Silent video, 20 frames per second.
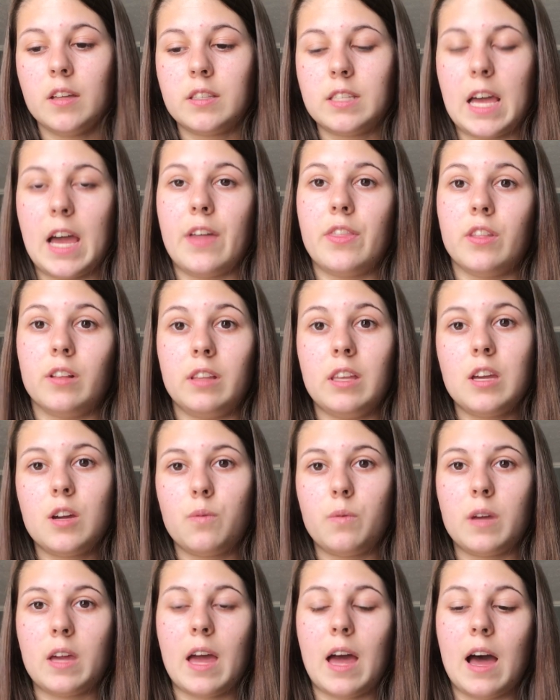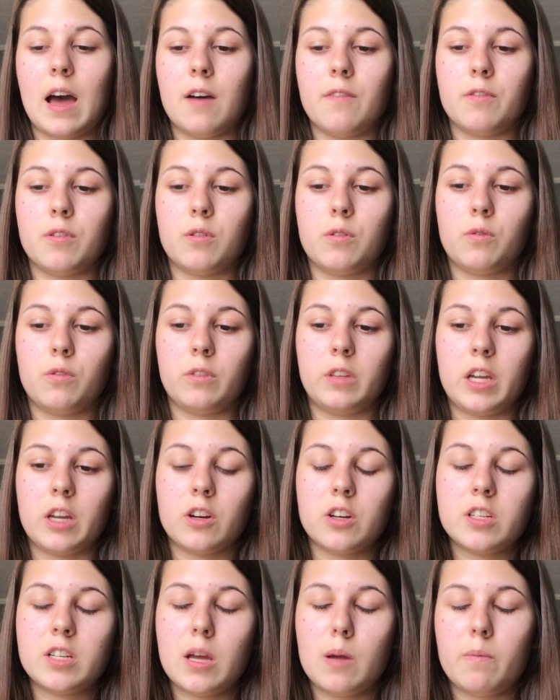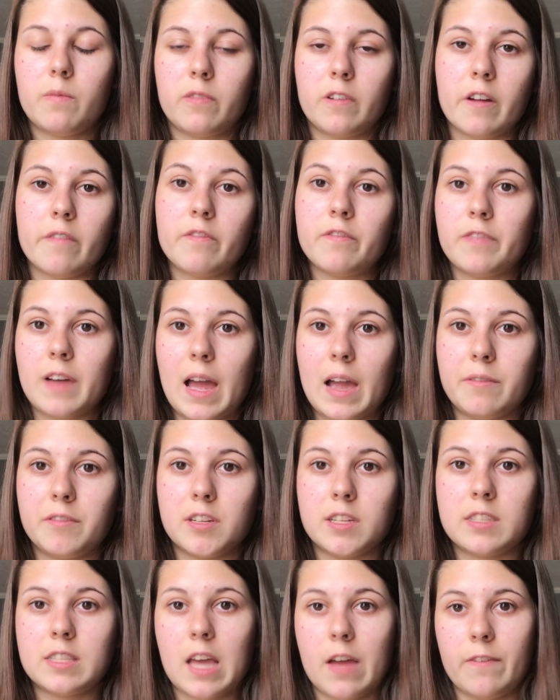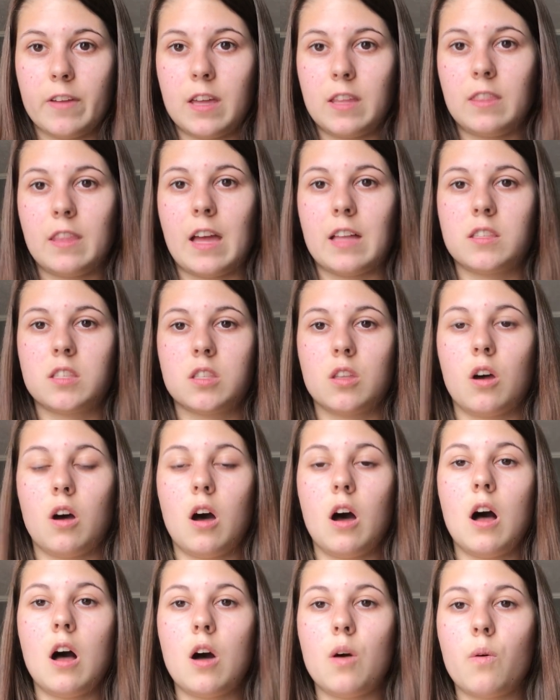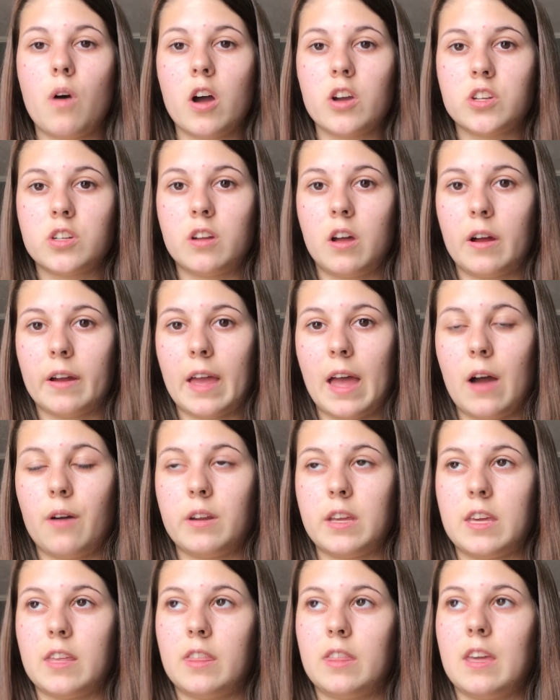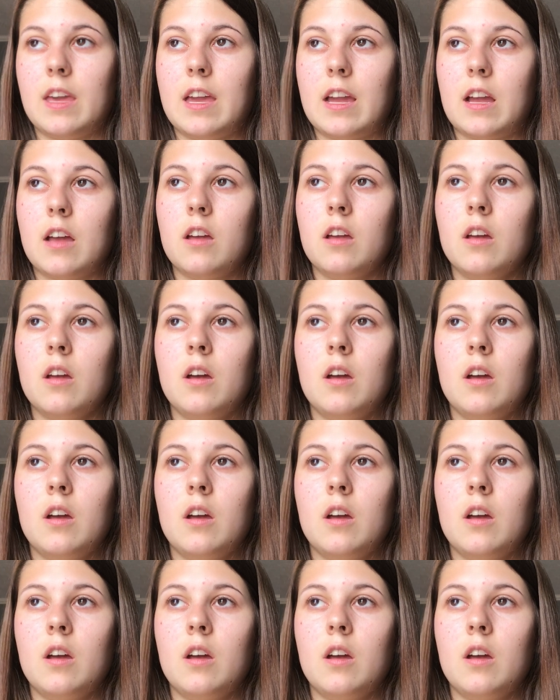to end the week, we have leadership from 5 to 7. That's the all Washtenaw County thing.